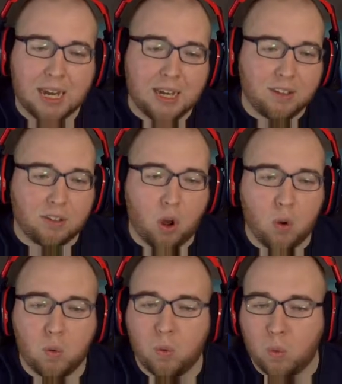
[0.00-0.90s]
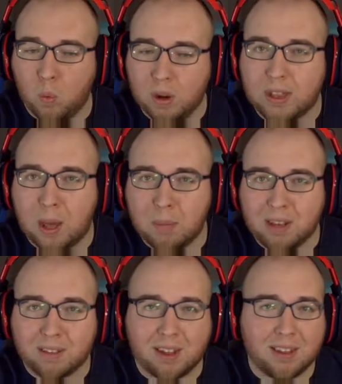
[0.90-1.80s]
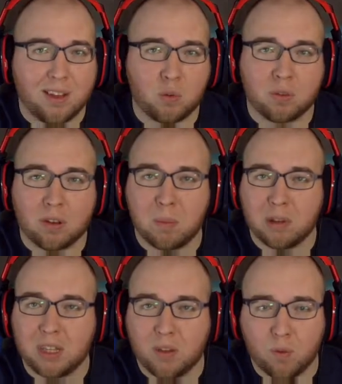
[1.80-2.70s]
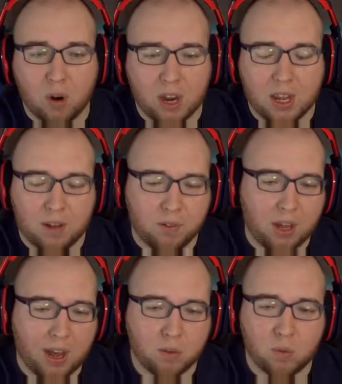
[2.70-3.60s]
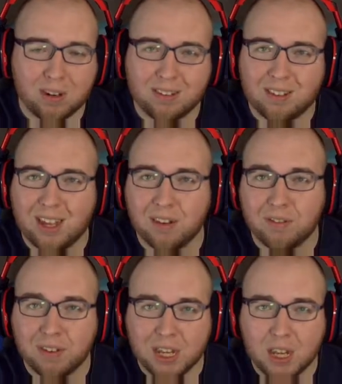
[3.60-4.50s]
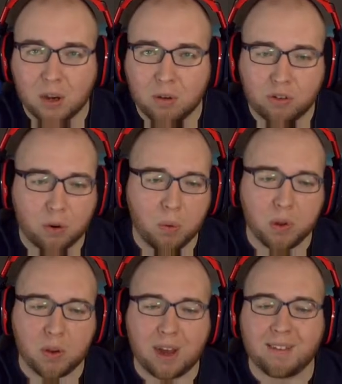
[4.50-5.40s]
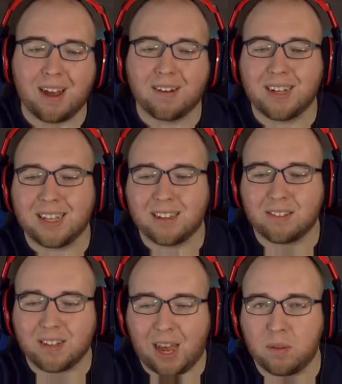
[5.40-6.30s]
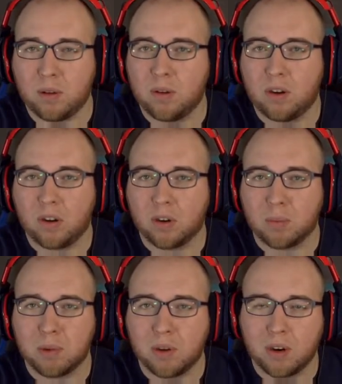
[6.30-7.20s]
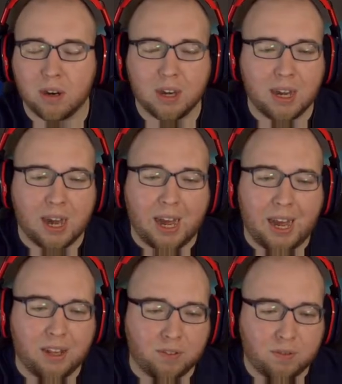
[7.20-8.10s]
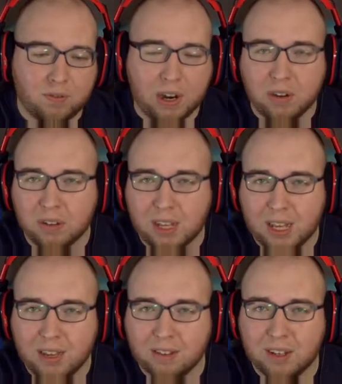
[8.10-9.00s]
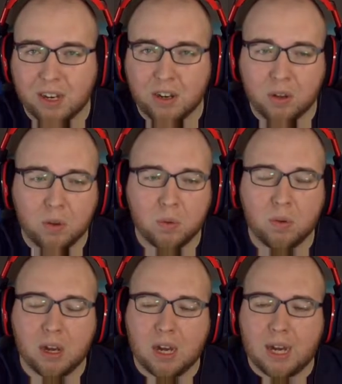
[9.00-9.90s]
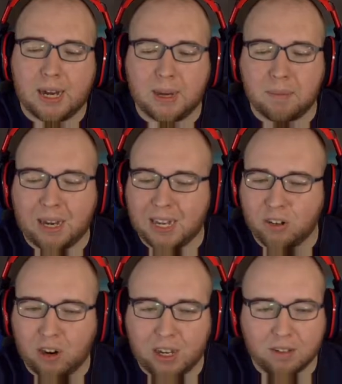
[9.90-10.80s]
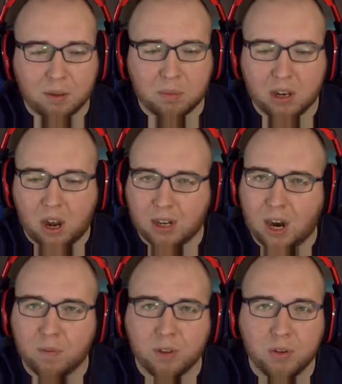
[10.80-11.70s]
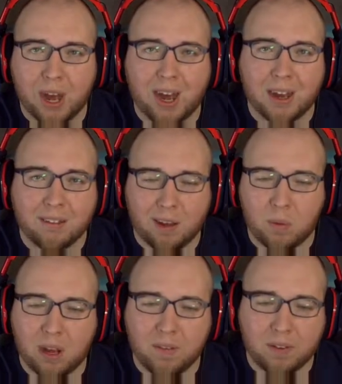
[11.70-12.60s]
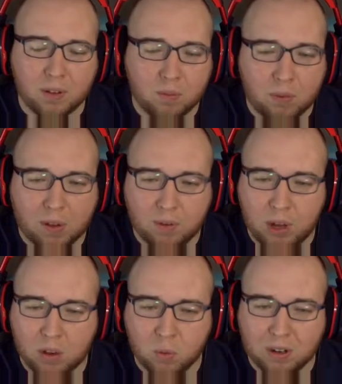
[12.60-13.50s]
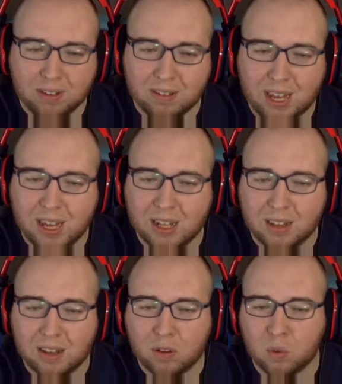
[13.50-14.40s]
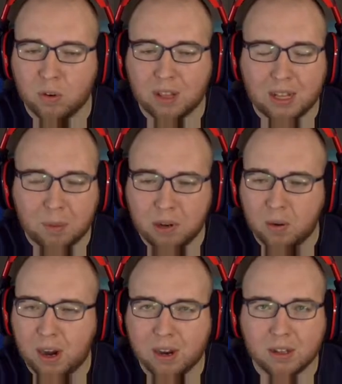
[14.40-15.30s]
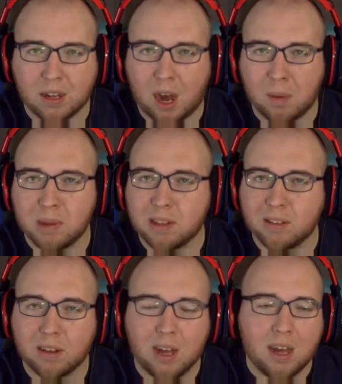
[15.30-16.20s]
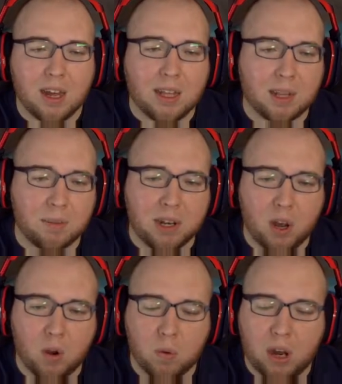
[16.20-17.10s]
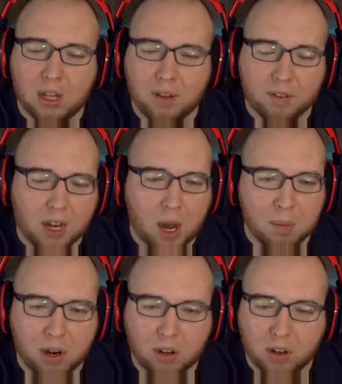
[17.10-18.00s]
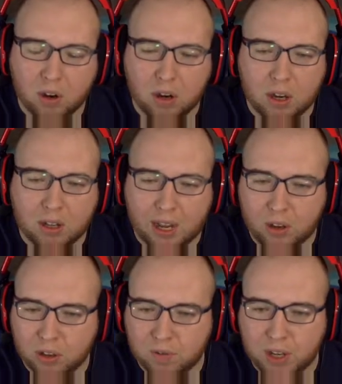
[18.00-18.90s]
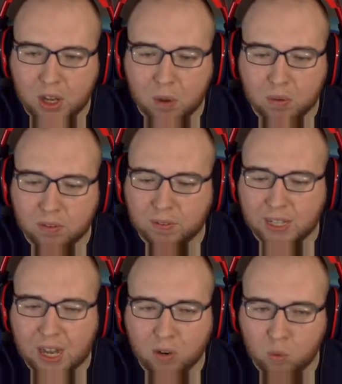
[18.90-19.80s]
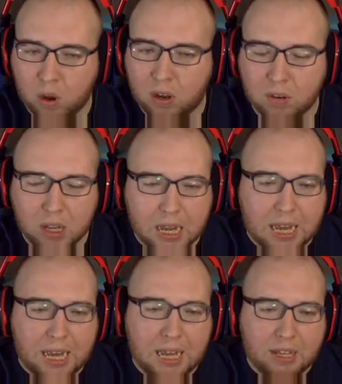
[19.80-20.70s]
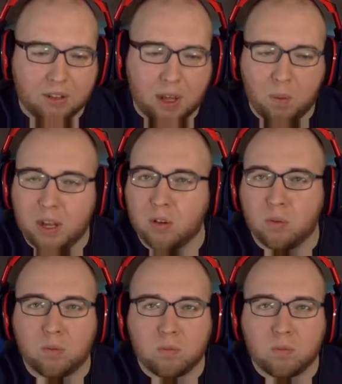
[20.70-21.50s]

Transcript: So with that being said, this one's completely free. If you guys want to see a video showing you guys how to get this downloaded on your computer, it's fairly easy to do. I can try to get something knocked out for you guys. That way, if you guys want to see it and that sort of thing, let me know down in the comments. Let me know. Leave a comment on or like on the video and stuff like that as well. So that way you'll,